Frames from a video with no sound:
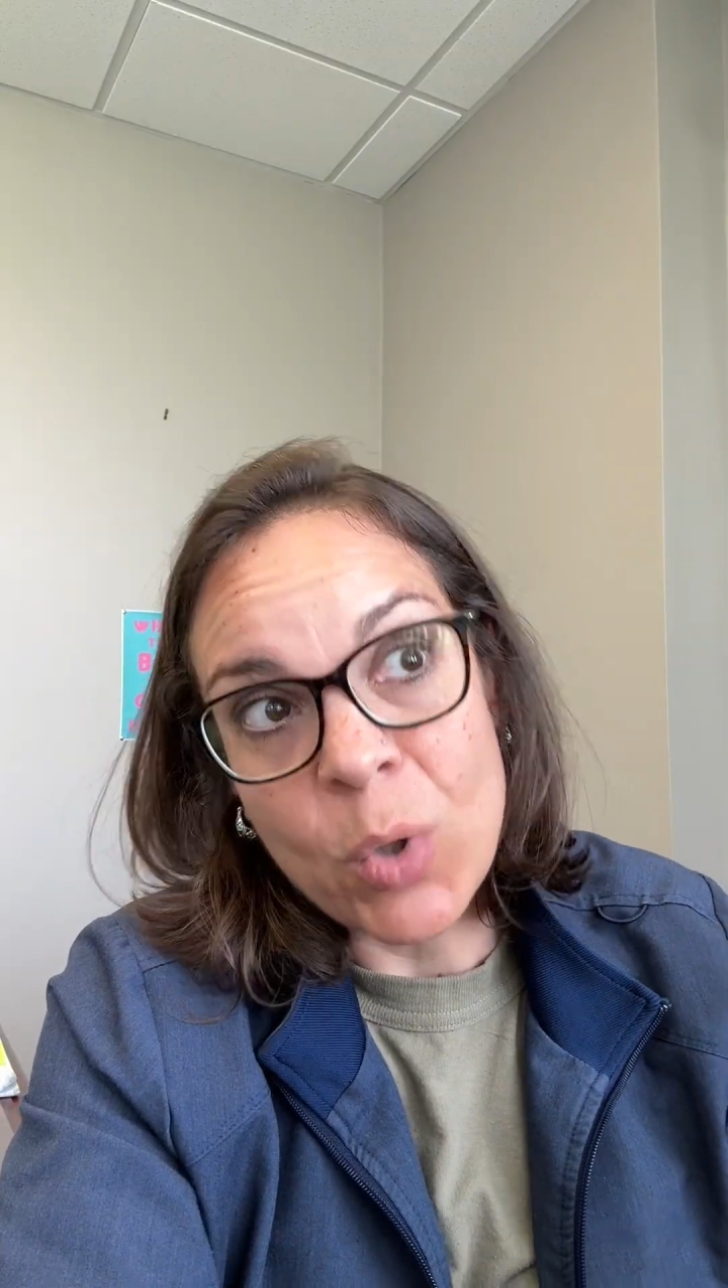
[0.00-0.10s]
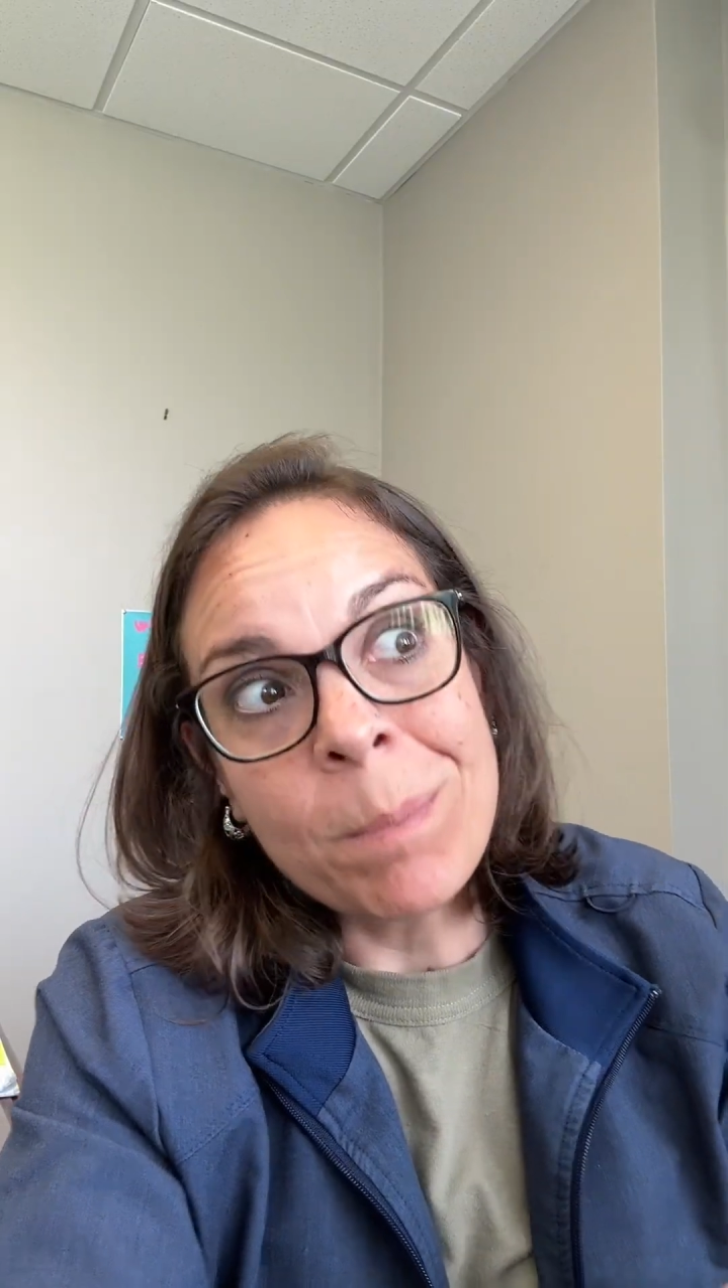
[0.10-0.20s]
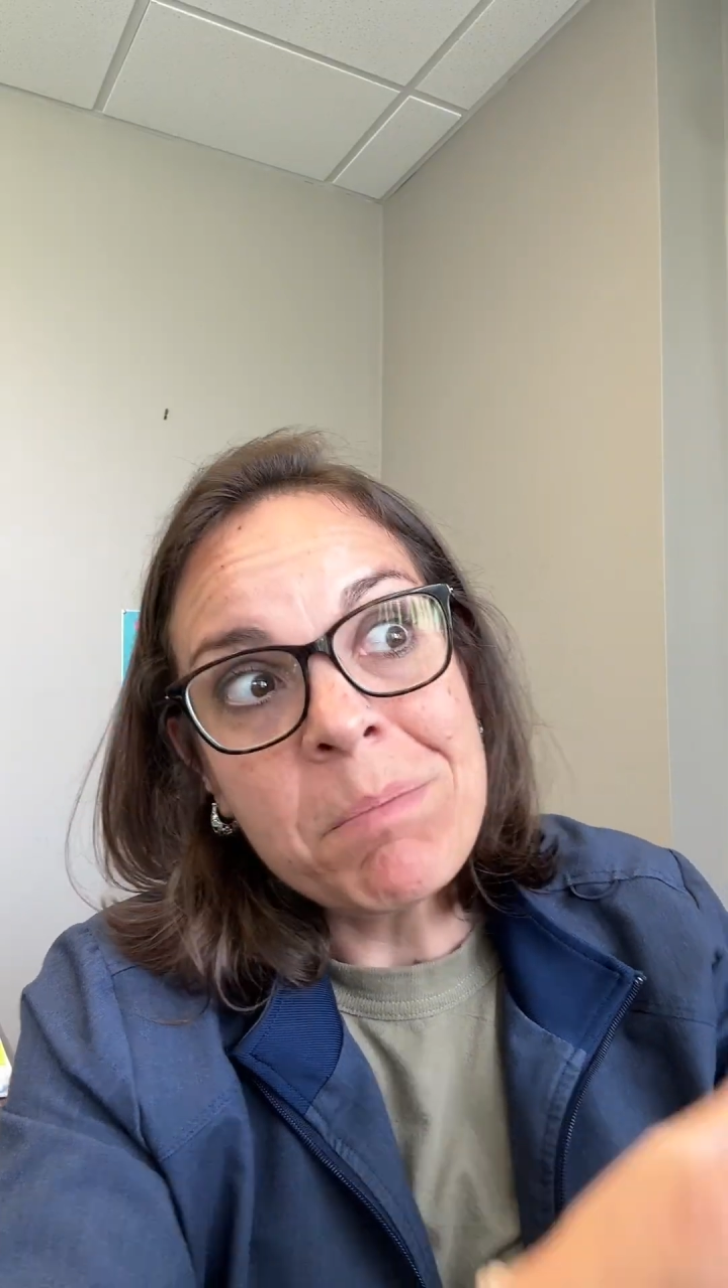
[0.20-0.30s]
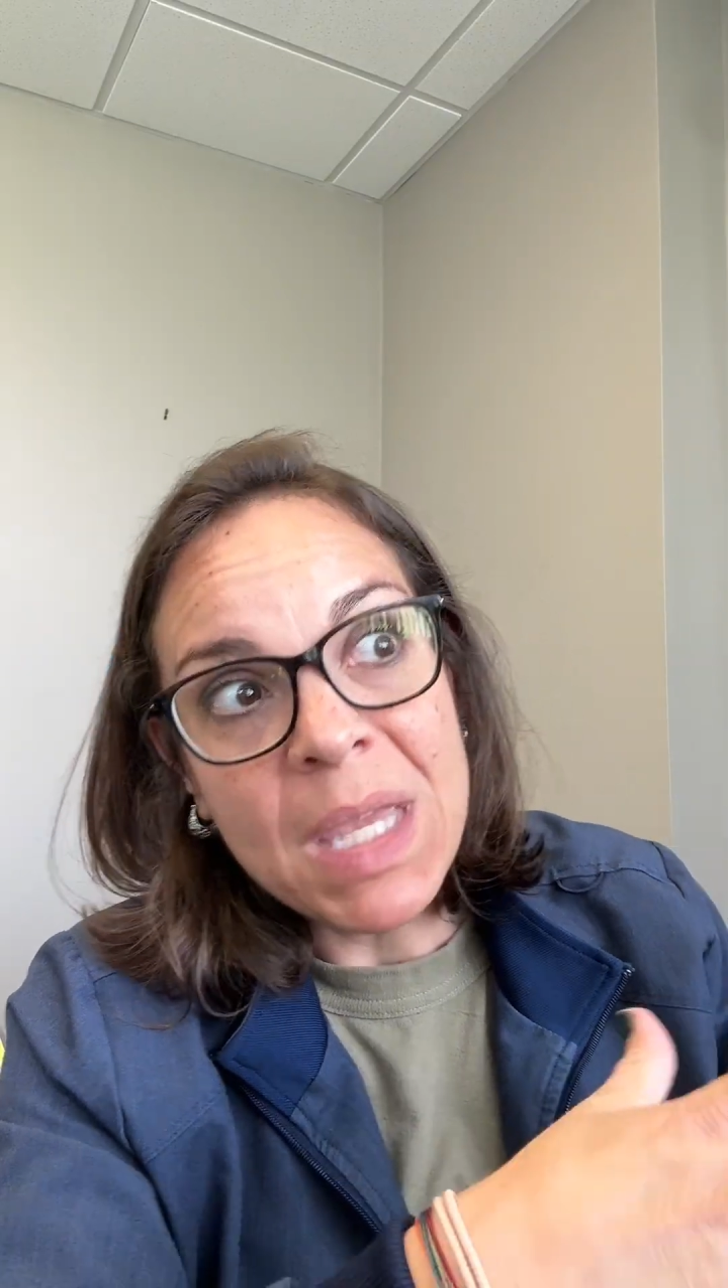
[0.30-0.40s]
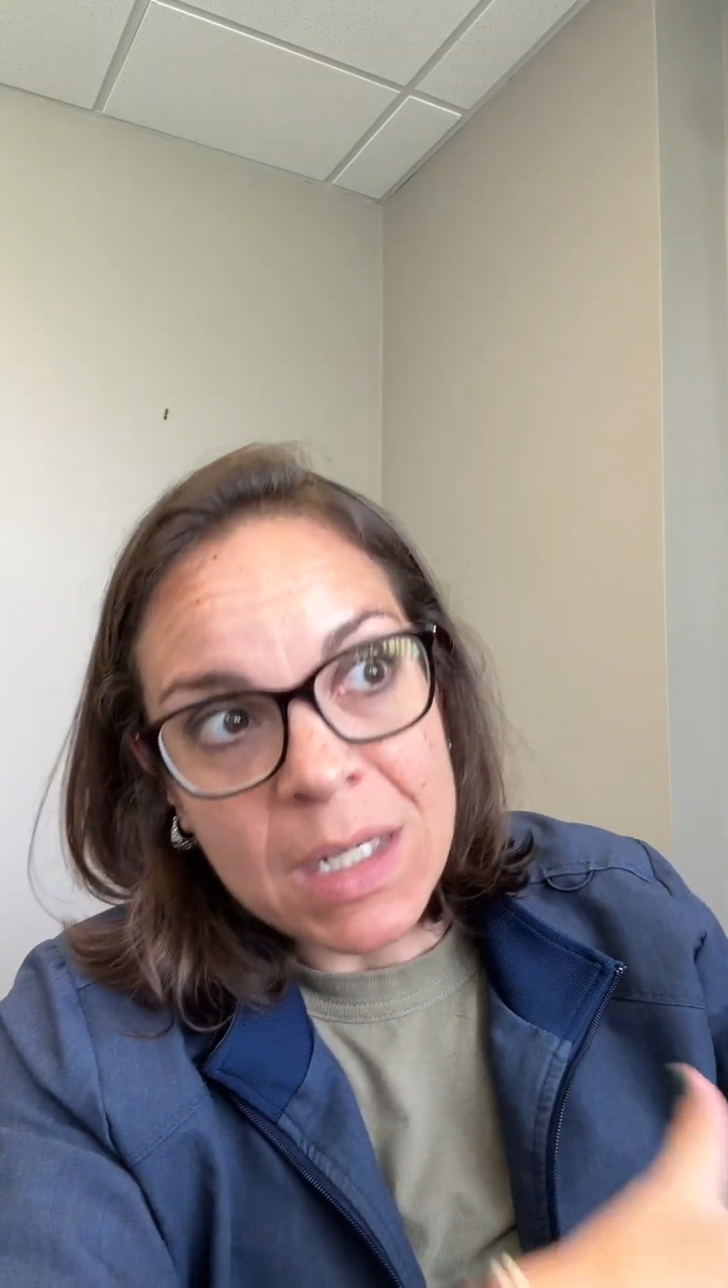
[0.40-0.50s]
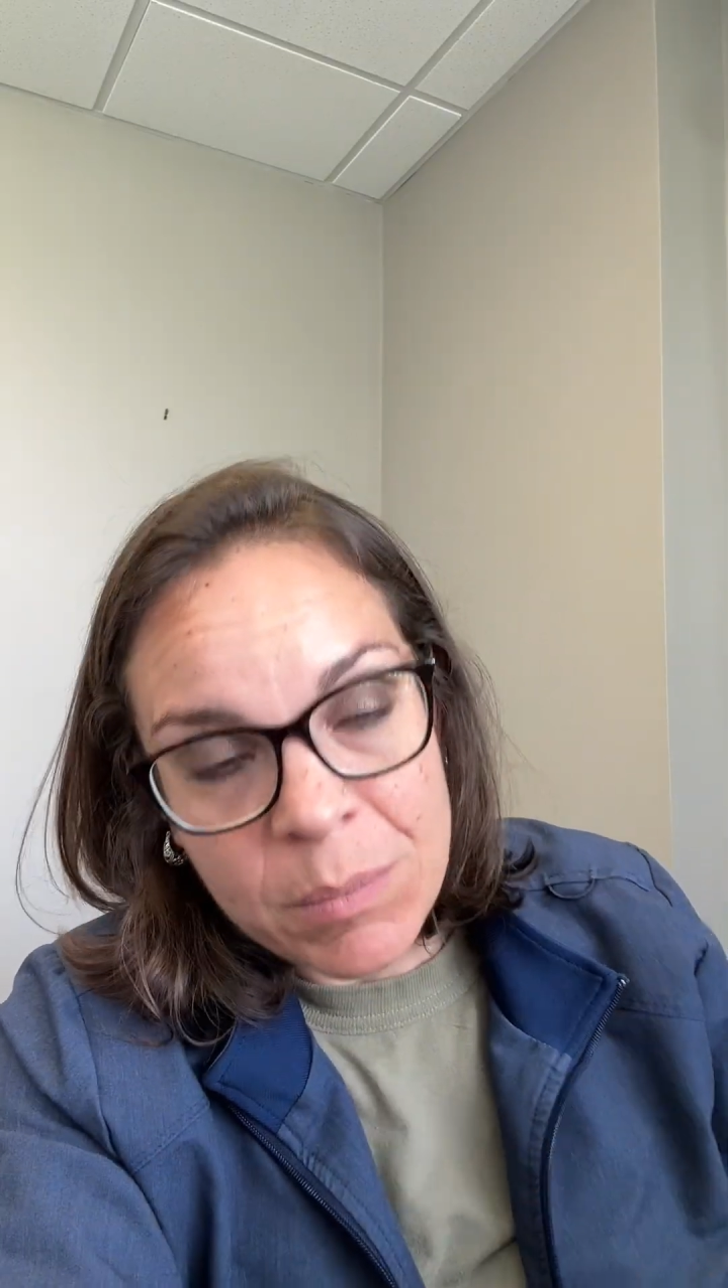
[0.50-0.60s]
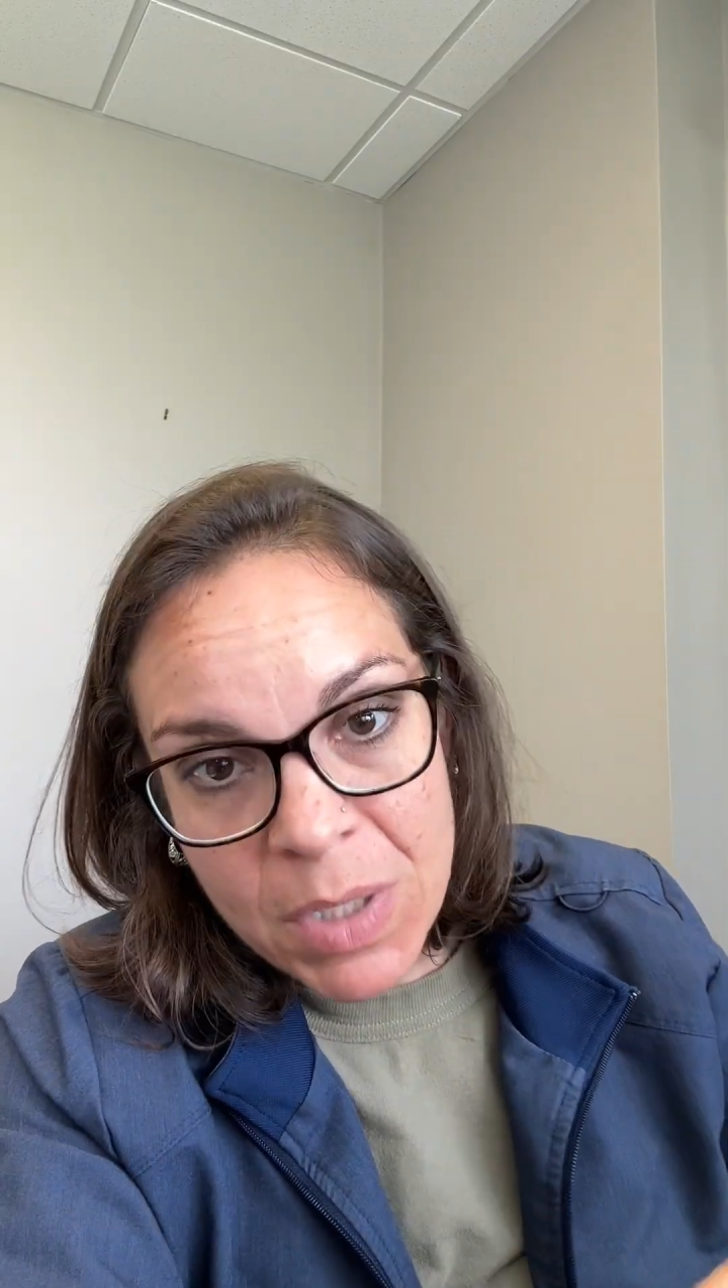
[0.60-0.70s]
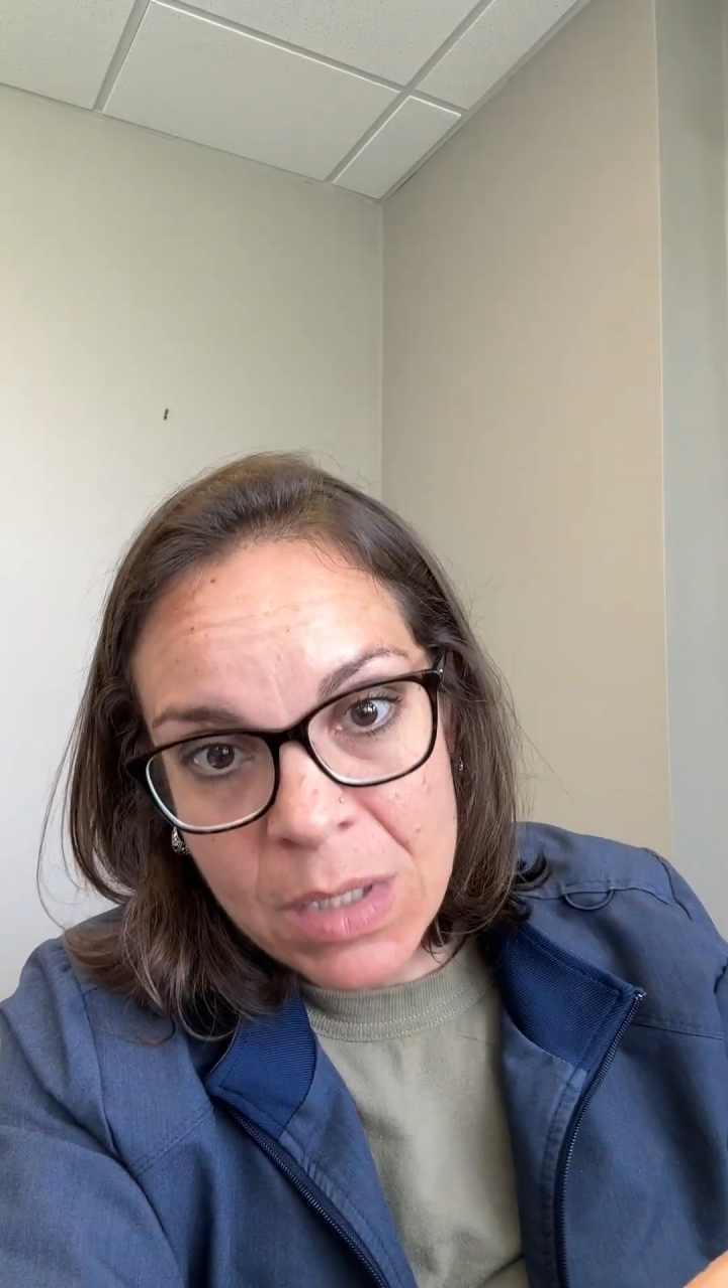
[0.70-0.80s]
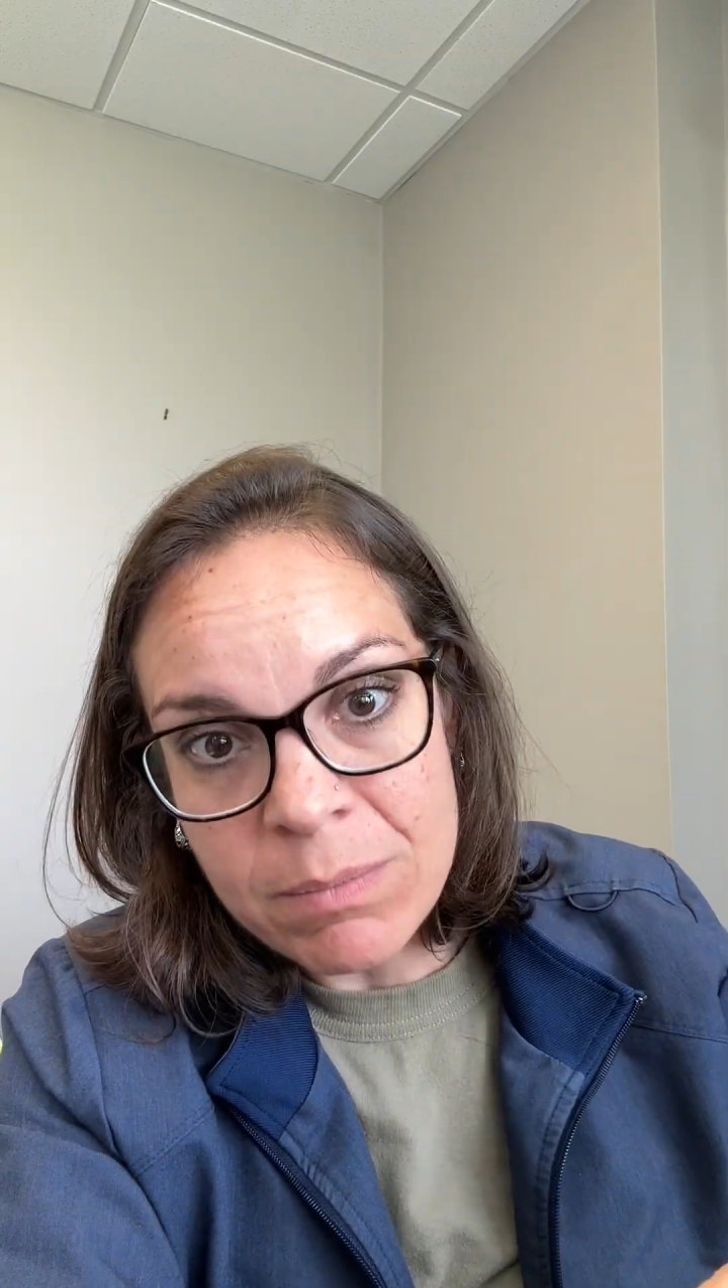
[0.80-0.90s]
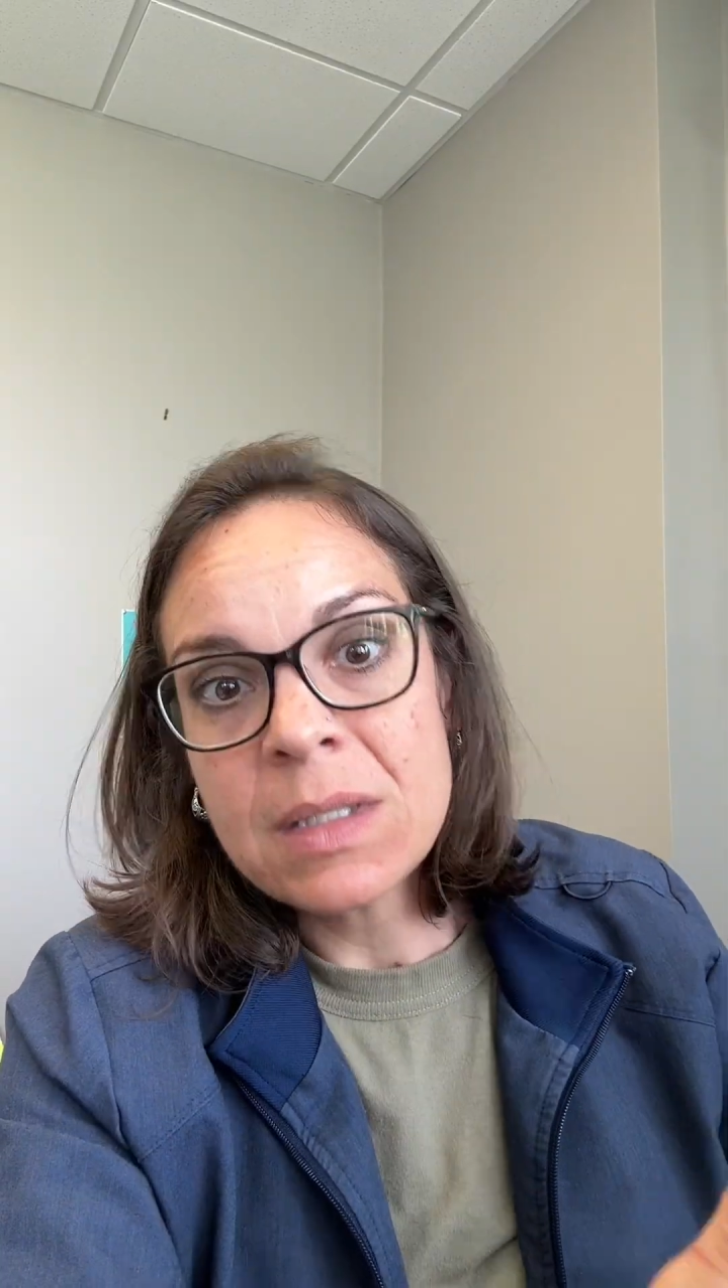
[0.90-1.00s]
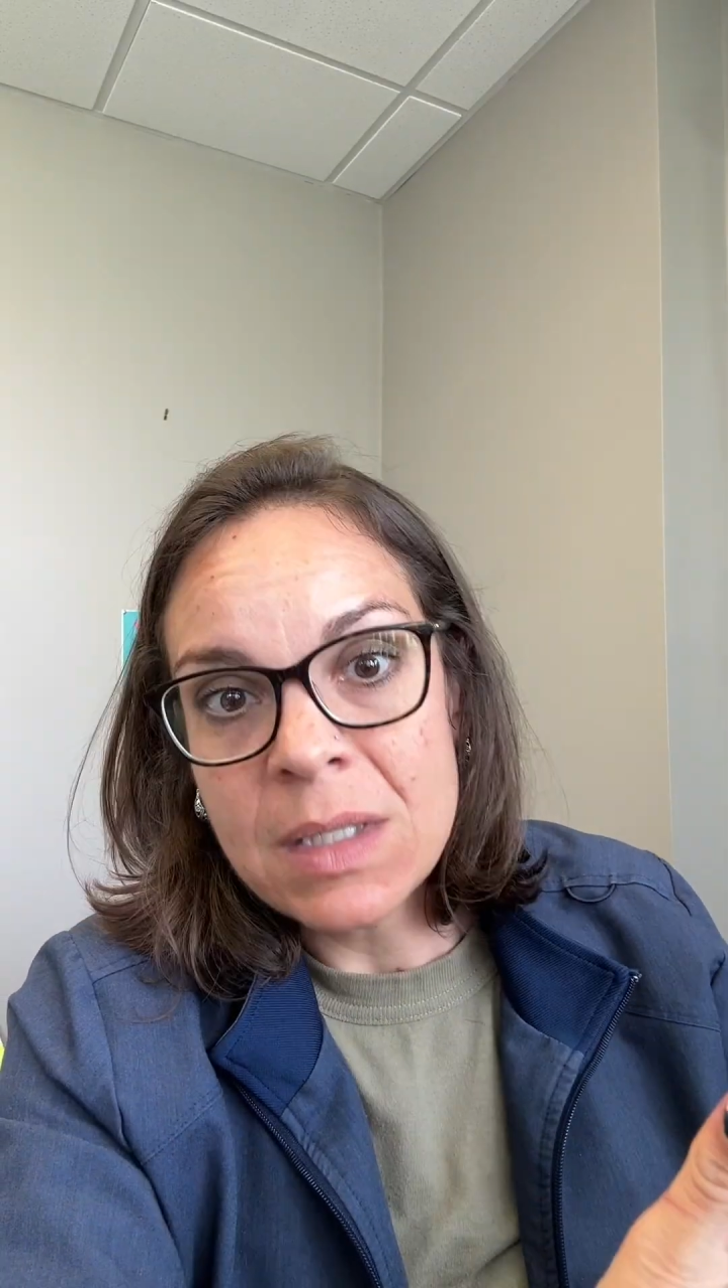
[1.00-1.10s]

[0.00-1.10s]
minimum